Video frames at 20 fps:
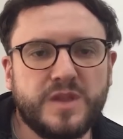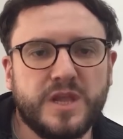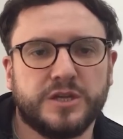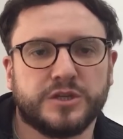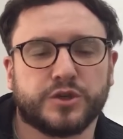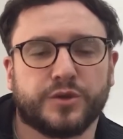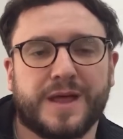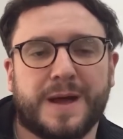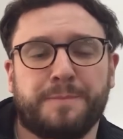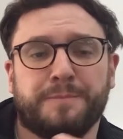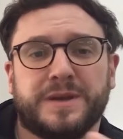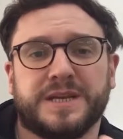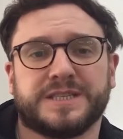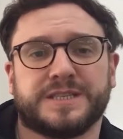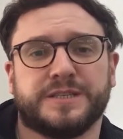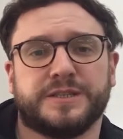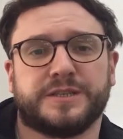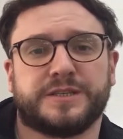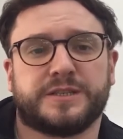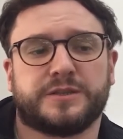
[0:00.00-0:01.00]
So that
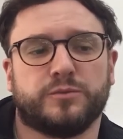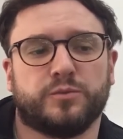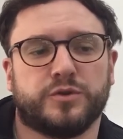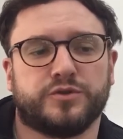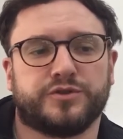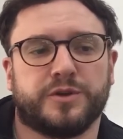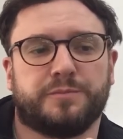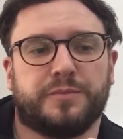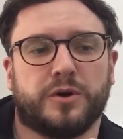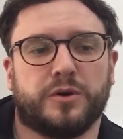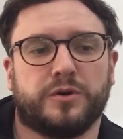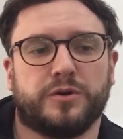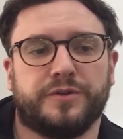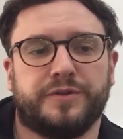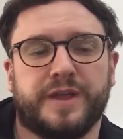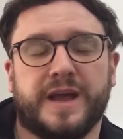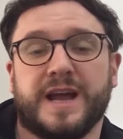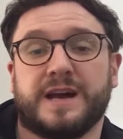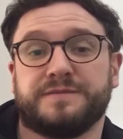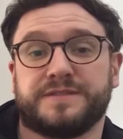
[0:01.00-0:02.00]
business was reporting
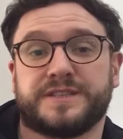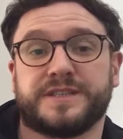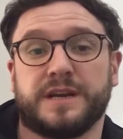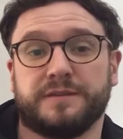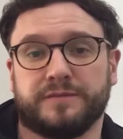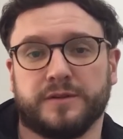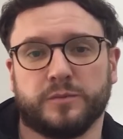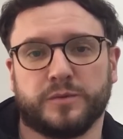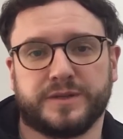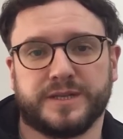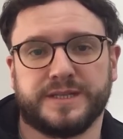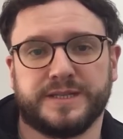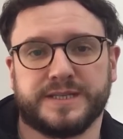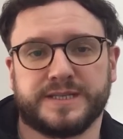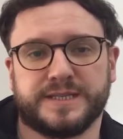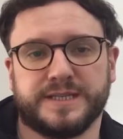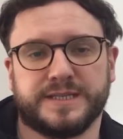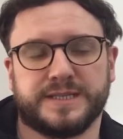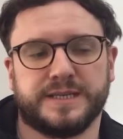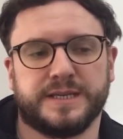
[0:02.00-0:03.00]
they have several within the
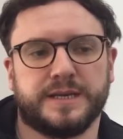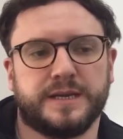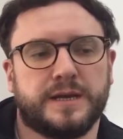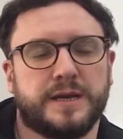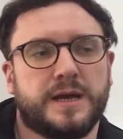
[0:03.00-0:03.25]
city,